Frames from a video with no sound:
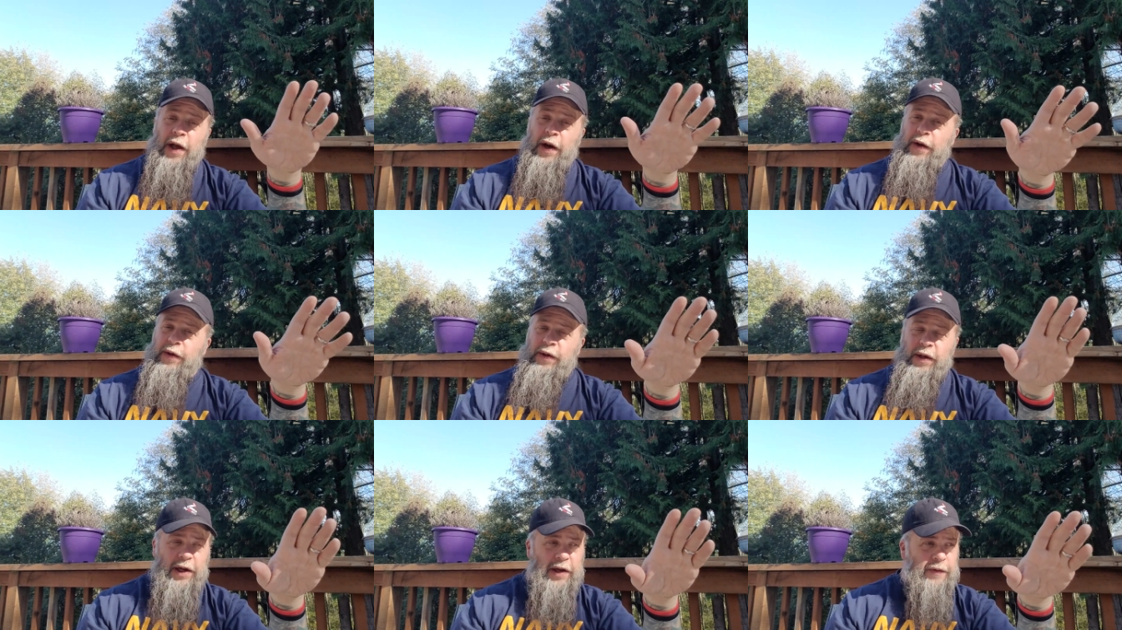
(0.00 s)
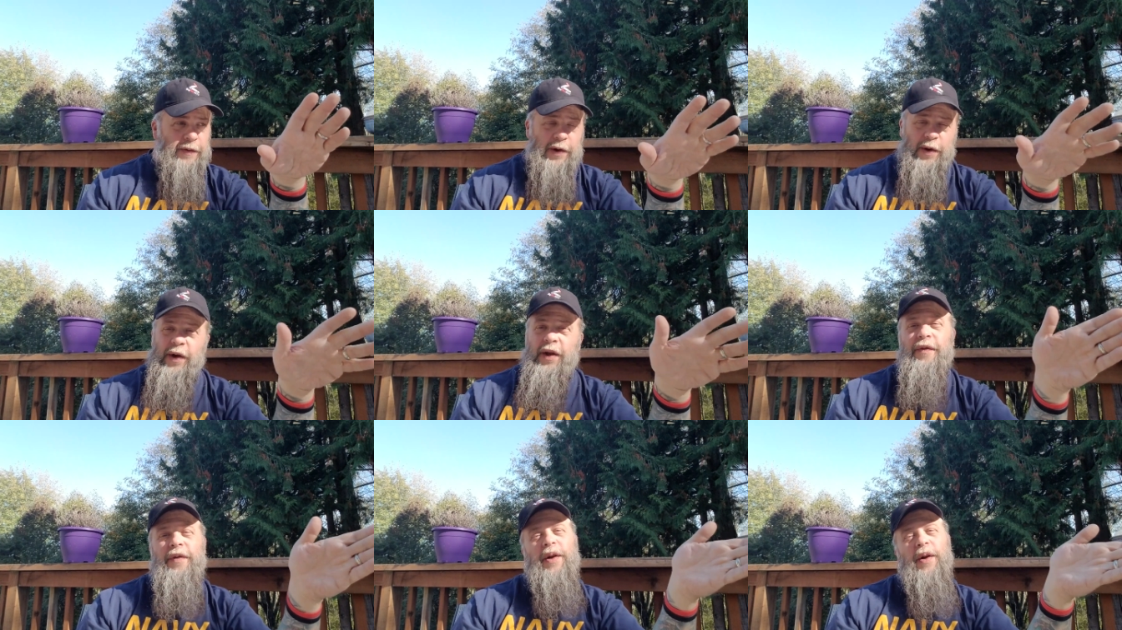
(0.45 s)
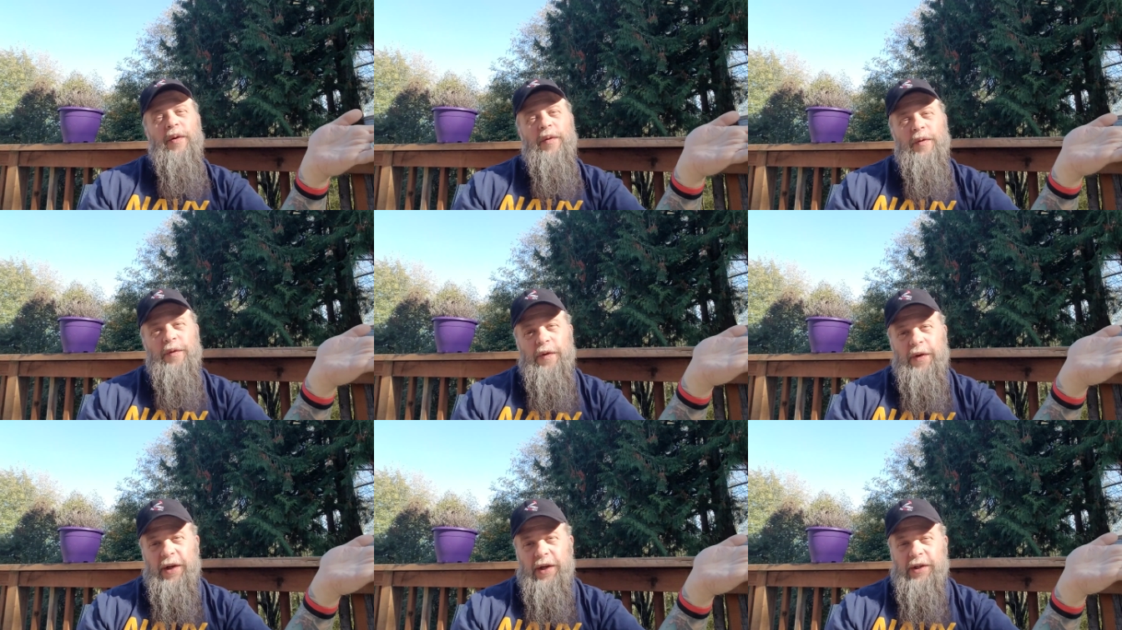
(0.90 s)
don't, if you don't
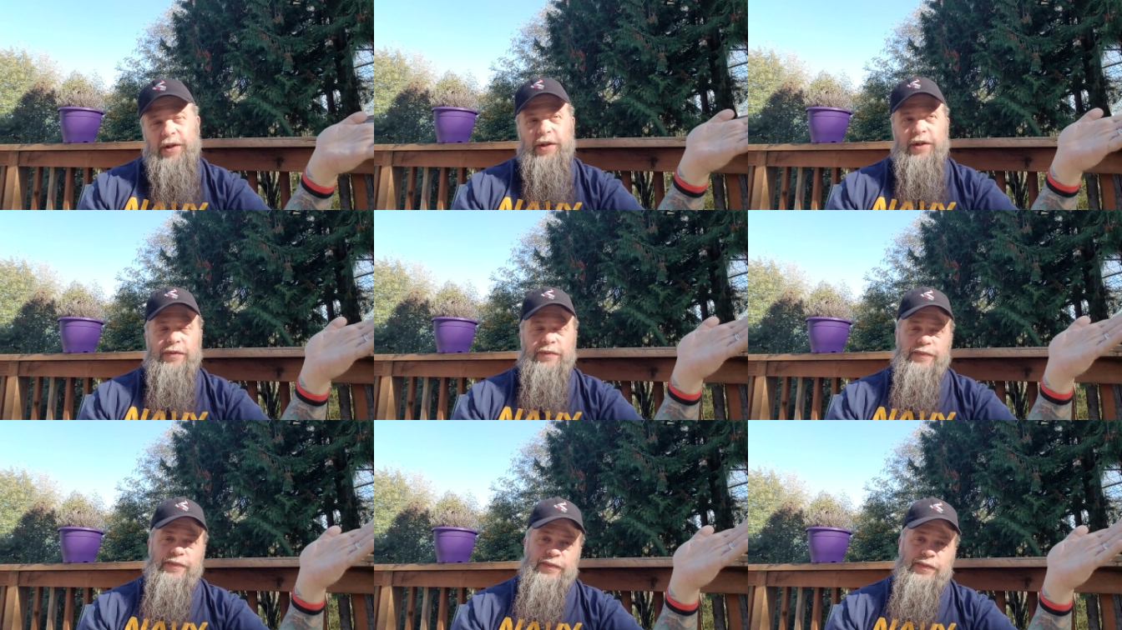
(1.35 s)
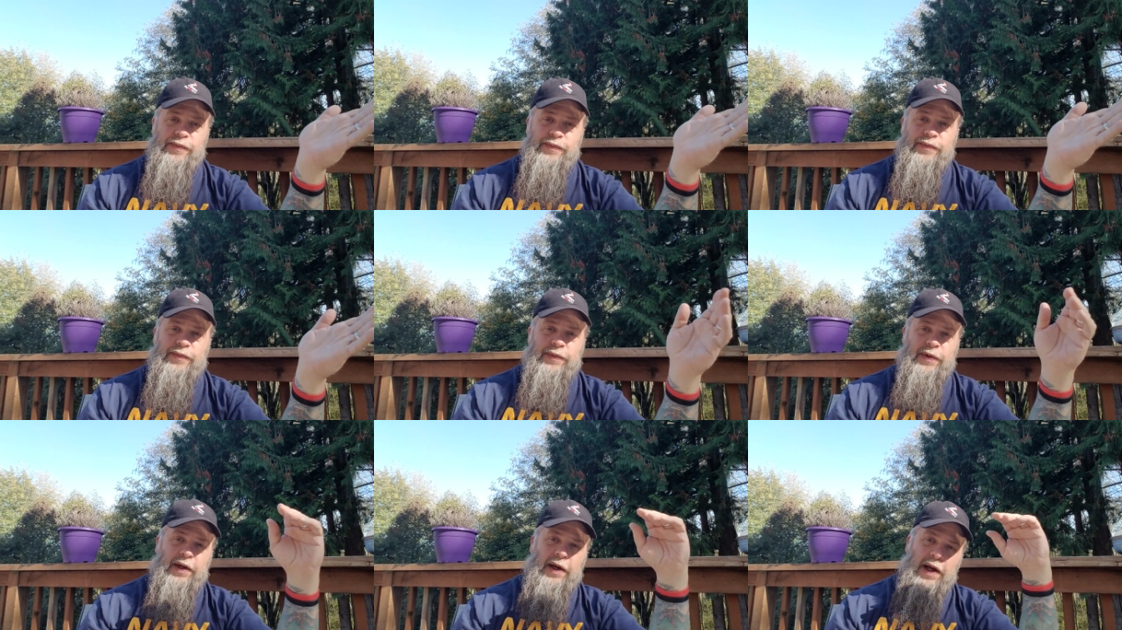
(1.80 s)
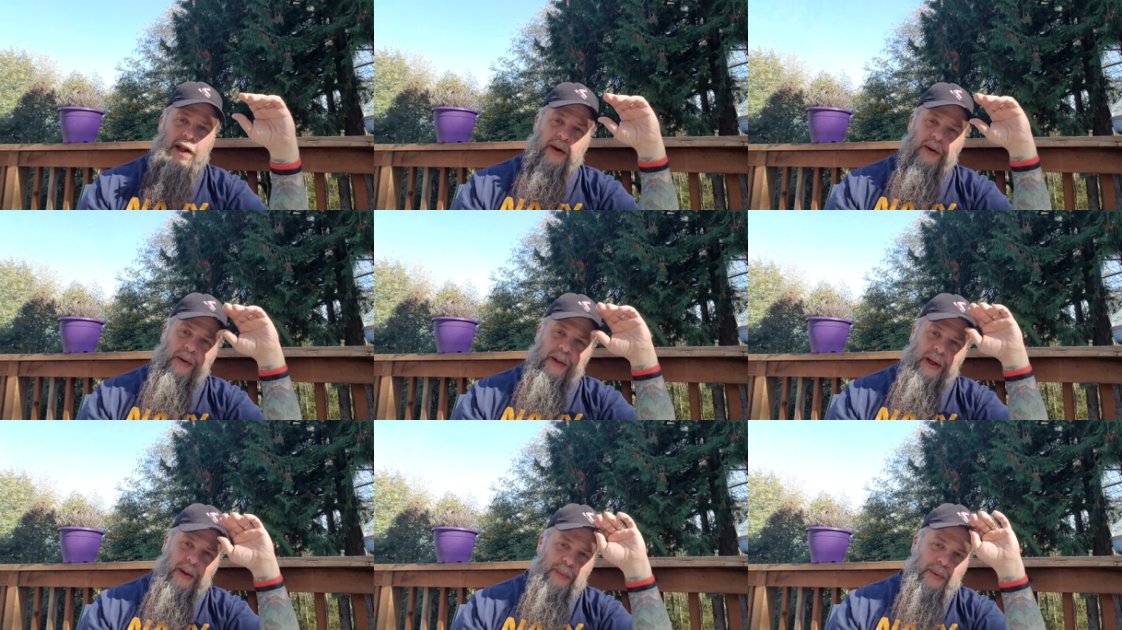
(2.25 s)
fish, I
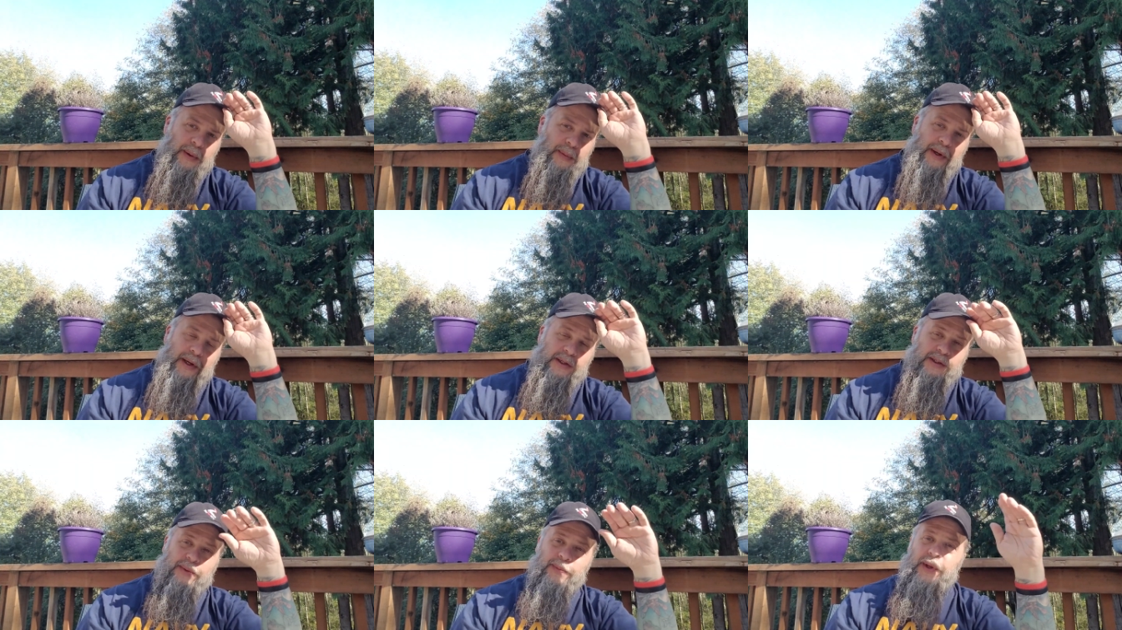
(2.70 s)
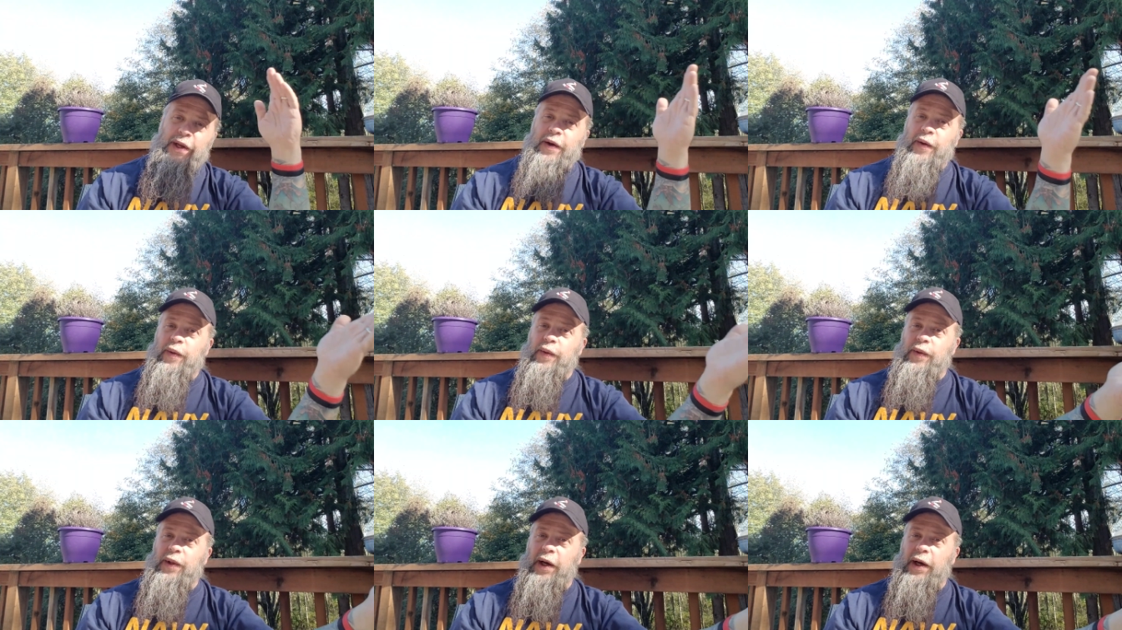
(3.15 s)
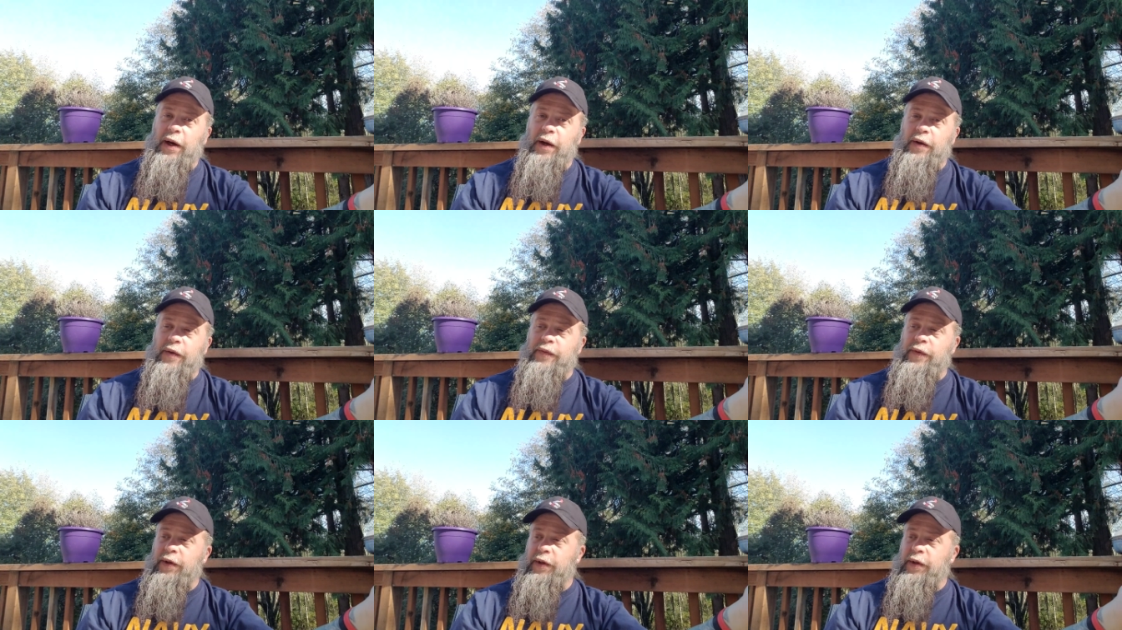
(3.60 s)
know that probably doesn't make a whole lot of,